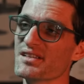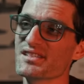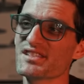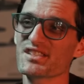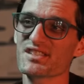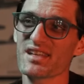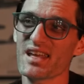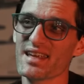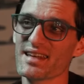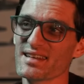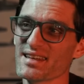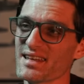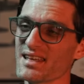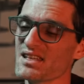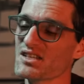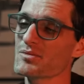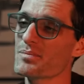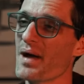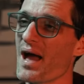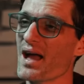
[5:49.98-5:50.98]
stayed
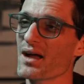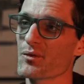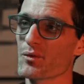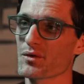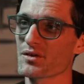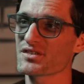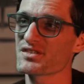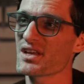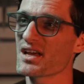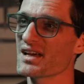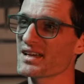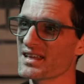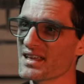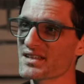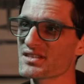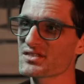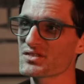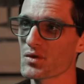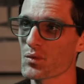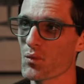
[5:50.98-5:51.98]
leaned backwards
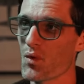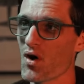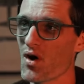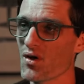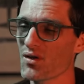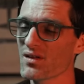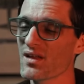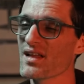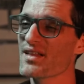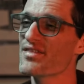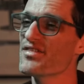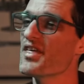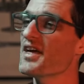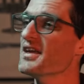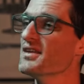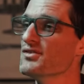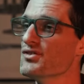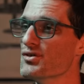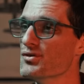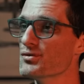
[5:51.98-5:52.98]
against the wall, they
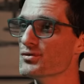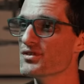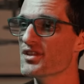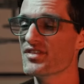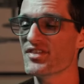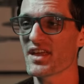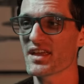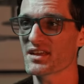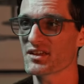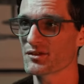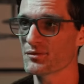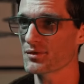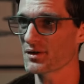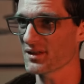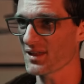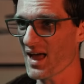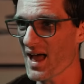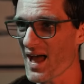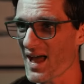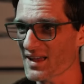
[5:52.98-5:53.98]
knew that they could
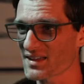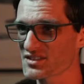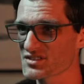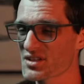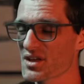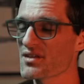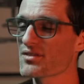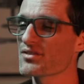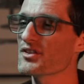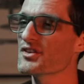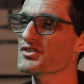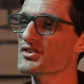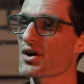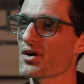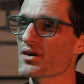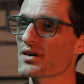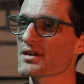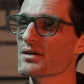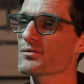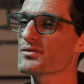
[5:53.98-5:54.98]
relax. The
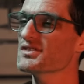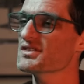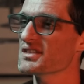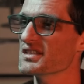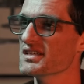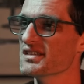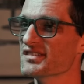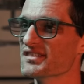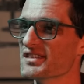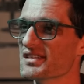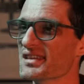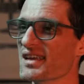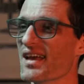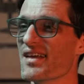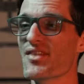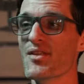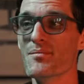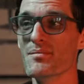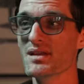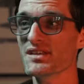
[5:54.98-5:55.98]
target was easy and the
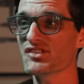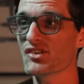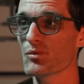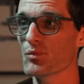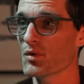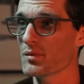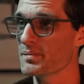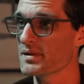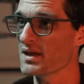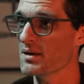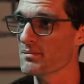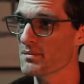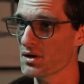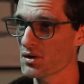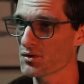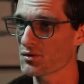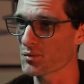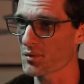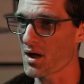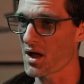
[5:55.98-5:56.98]
mission would be a milk
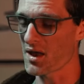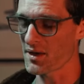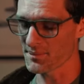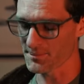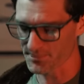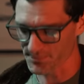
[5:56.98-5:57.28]
run.